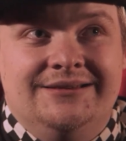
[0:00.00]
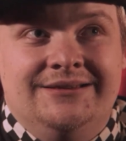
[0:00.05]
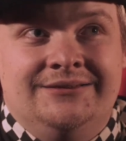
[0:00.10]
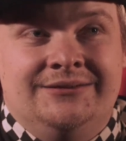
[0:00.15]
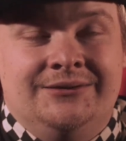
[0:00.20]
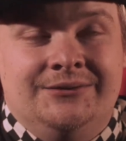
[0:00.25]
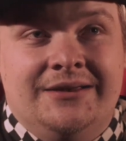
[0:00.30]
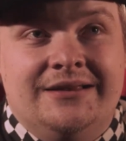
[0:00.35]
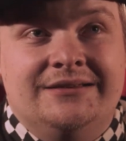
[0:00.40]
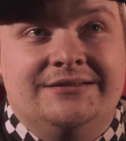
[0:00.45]

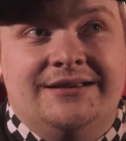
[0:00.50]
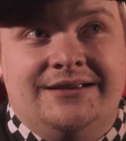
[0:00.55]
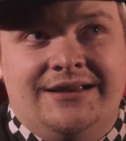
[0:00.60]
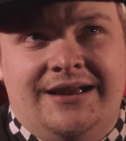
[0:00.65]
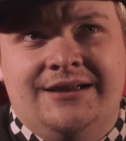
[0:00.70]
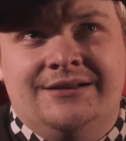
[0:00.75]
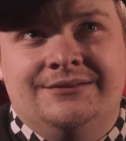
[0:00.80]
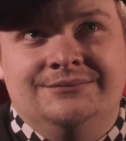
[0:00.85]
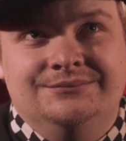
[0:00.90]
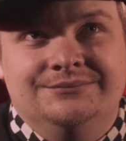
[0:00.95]
So yes,
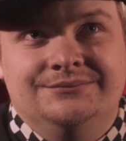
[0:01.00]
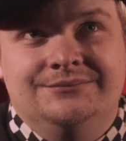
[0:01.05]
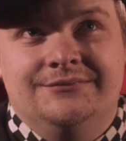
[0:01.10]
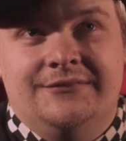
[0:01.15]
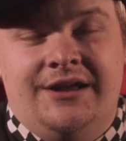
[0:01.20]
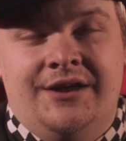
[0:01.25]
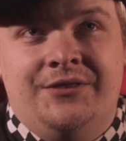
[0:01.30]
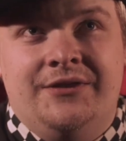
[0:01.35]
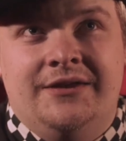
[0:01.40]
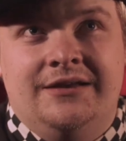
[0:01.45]

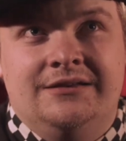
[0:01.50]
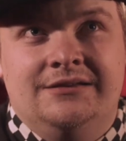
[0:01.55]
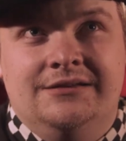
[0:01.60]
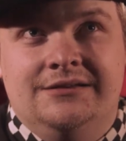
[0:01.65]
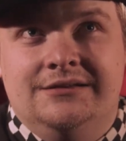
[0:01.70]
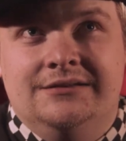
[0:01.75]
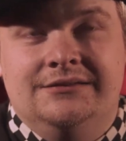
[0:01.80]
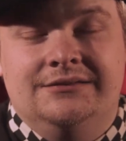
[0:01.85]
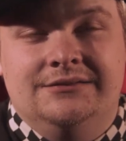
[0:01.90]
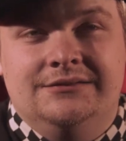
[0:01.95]
I think
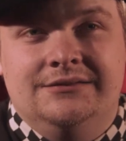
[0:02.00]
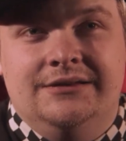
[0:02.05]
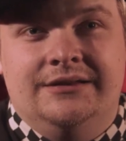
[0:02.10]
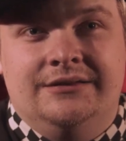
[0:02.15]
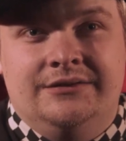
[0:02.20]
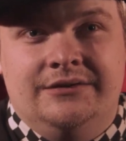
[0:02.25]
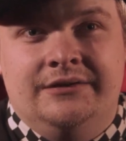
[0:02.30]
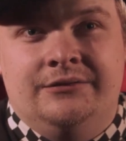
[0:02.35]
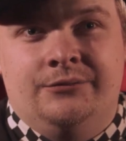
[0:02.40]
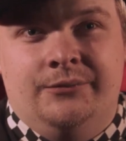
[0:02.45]

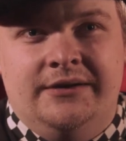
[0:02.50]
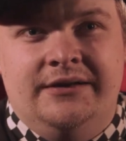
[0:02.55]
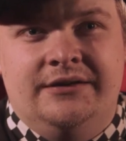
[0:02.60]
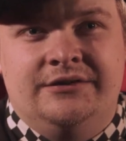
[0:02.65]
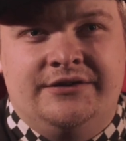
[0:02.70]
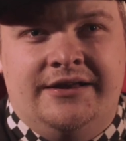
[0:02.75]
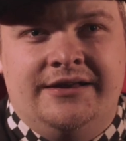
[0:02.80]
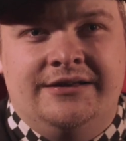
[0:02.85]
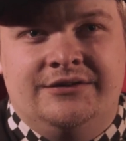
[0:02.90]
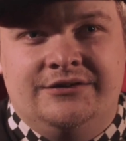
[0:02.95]
it really
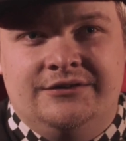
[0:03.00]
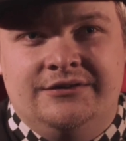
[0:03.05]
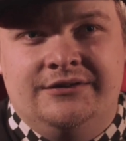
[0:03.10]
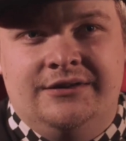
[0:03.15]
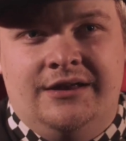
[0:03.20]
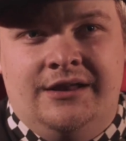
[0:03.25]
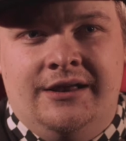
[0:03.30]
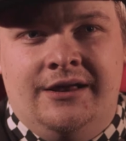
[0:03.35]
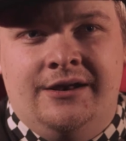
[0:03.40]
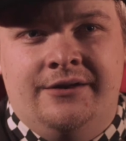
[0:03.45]

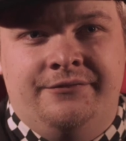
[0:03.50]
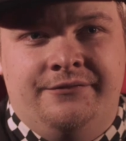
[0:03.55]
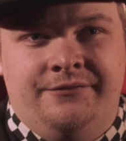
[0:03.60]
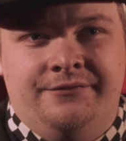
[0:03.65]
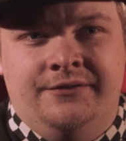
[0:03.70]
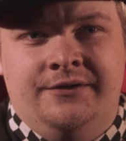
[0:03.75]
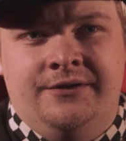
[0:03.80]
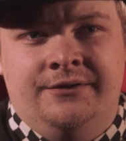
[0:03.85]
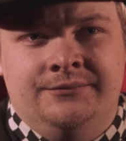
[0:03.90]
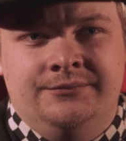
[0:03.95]
changed a lot
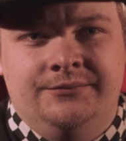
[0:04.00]
of